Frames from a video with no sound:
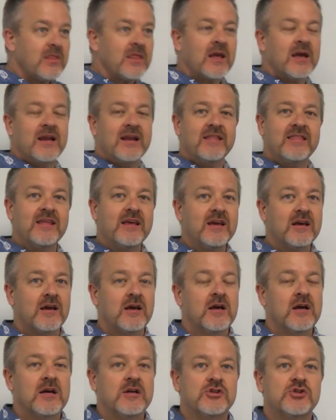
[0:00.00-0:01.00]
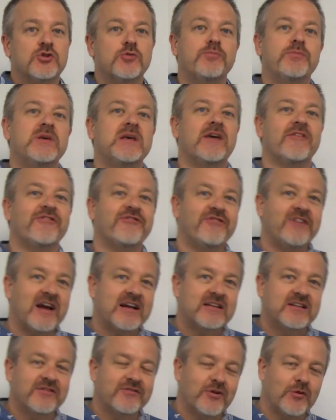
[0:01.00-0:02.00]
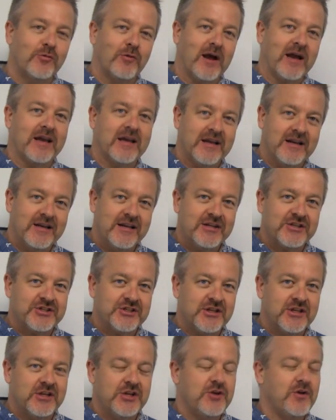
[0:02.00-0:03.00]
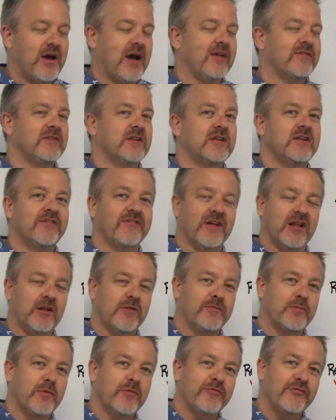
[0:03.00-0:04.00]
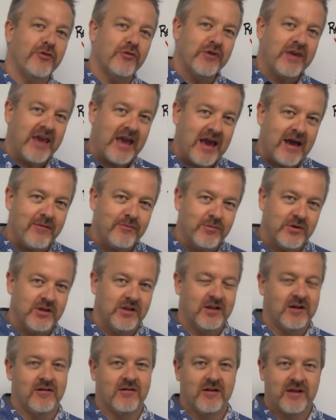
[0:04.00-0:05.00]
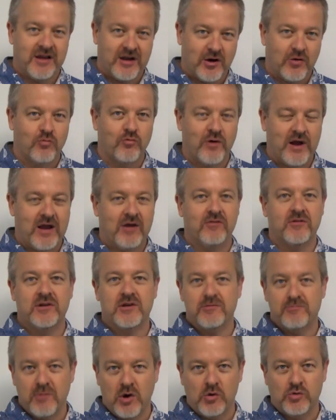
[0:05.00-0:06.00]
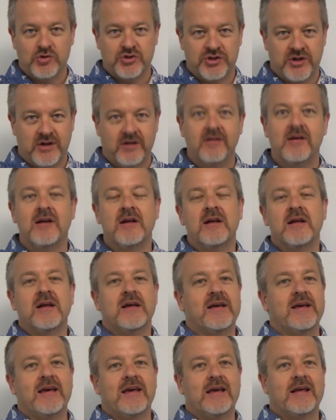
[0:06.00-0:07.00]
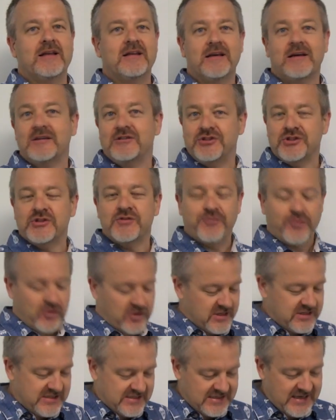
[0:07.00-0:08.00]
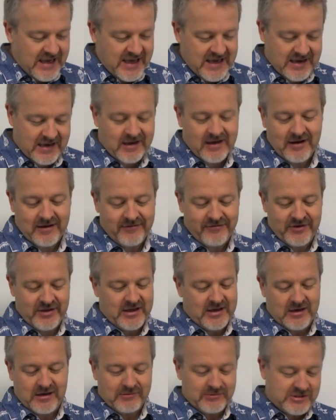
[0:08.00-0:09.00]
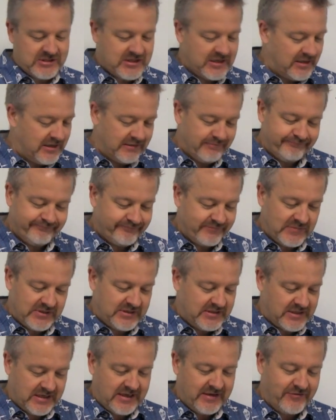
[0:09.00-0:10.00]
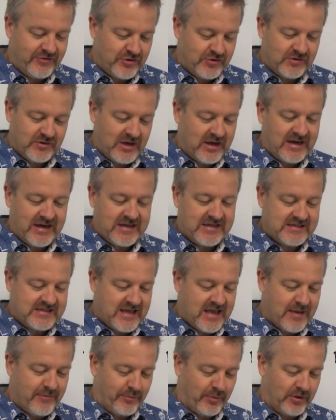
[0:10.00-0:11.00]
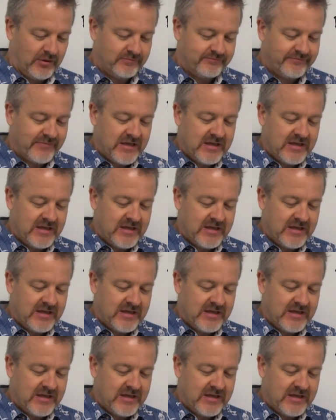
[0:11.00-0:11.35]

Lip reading: And I think to be effective at recognition, you have to develop a vocabulary around emotion. And just for the sake of it, I'm just going to give you an example.